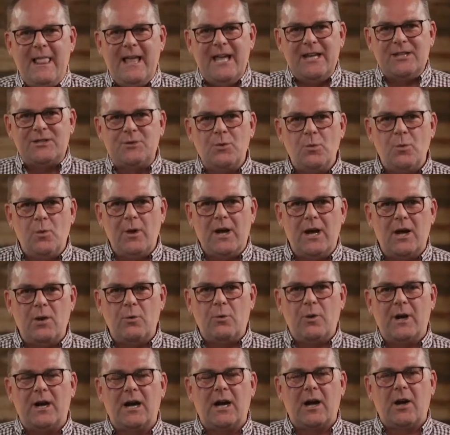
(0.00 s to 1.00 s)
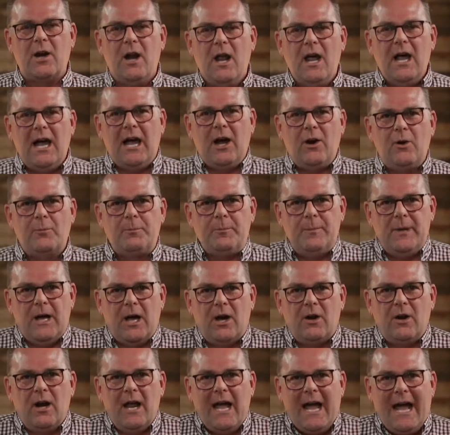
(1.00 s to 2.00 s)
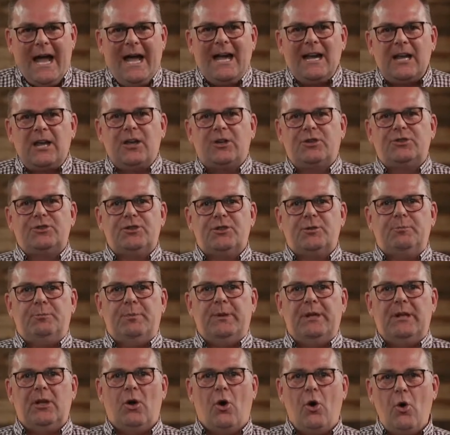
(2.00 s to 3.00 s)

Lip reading: is where our anchor should be.